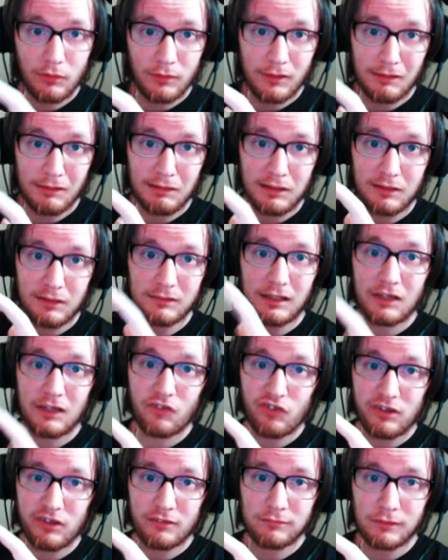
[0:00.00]
the
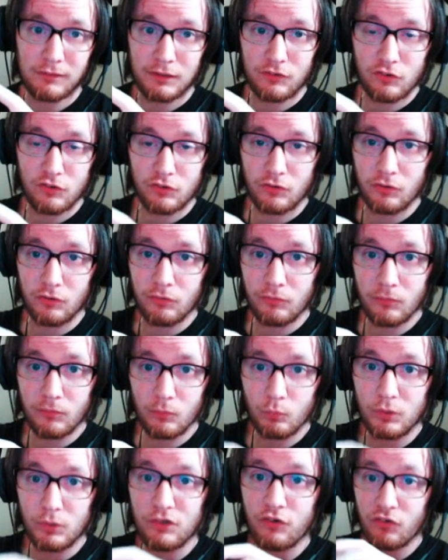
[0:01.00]
Legacy Collection,
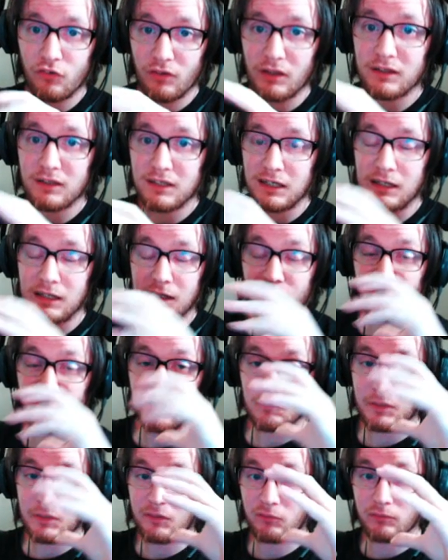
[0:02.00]
which is again is
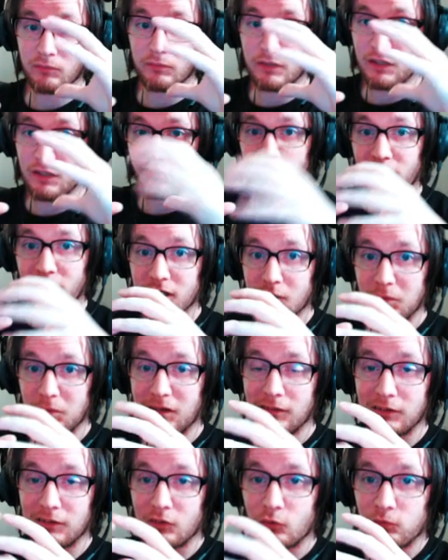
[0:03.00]
going to be. It's not going to
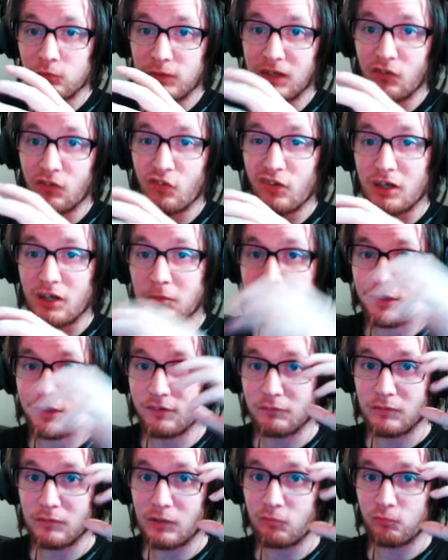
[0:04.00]
be little things. It's going to be
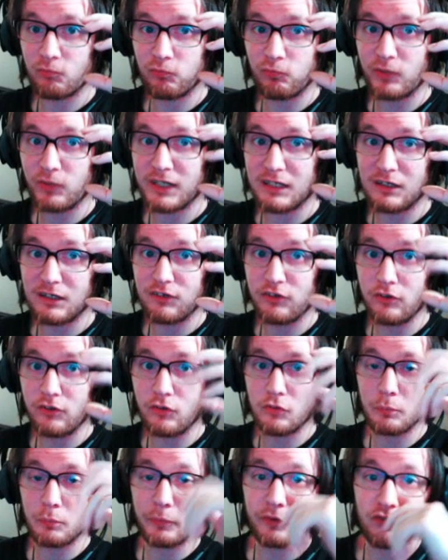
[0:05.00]
a freaking
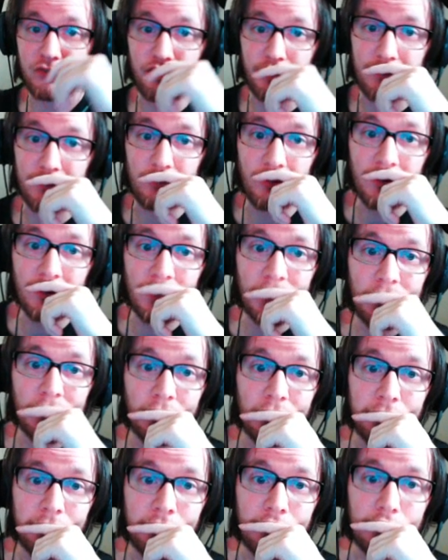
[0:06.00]
huge project.
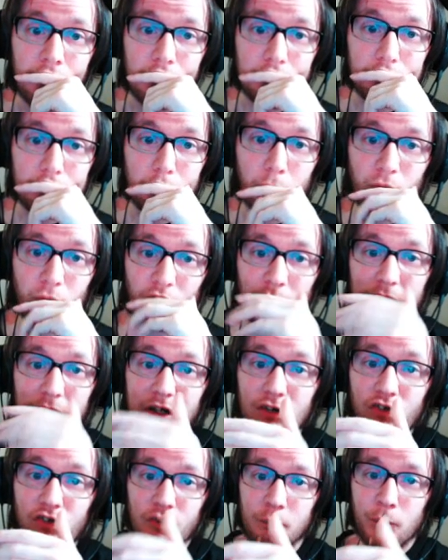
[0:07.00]
So I'm
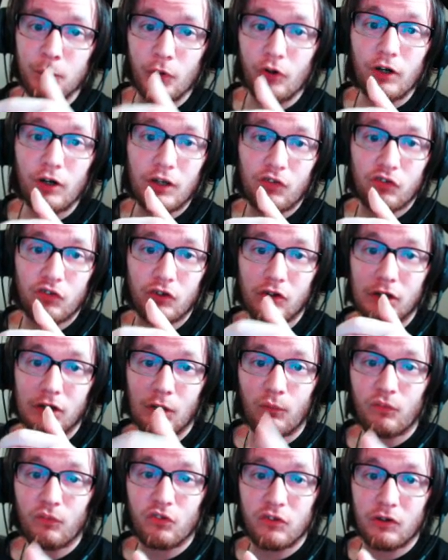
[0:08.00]
kind of surprised that
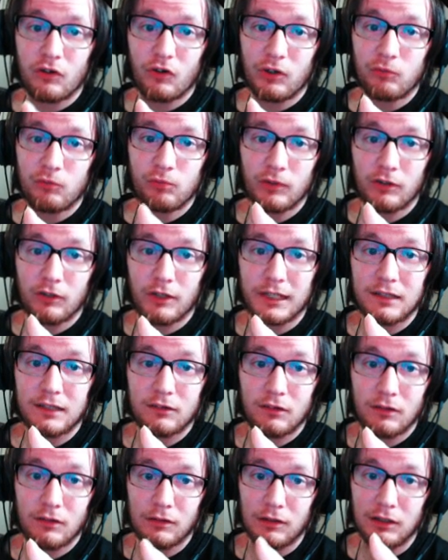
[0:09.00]
no one's going for like
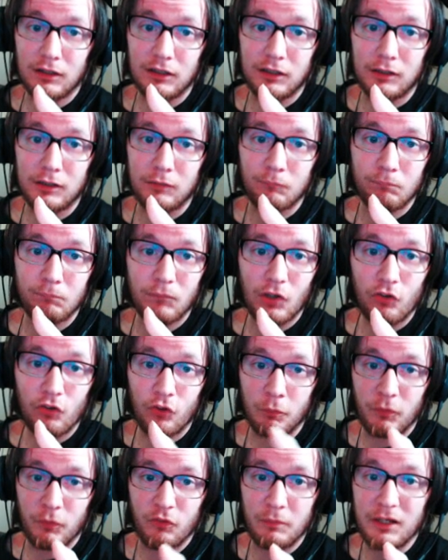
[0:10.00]
the
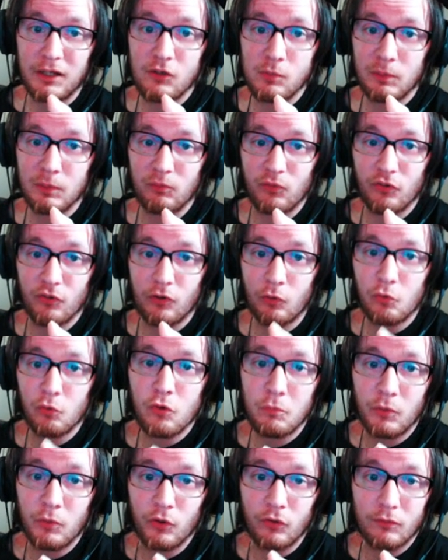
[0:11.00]
Super Smash Bros.
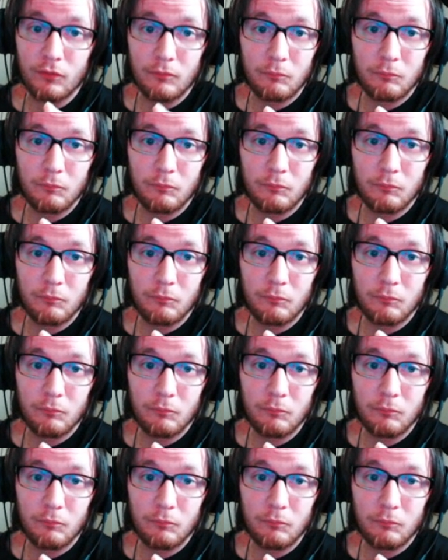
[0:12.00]
Ultimate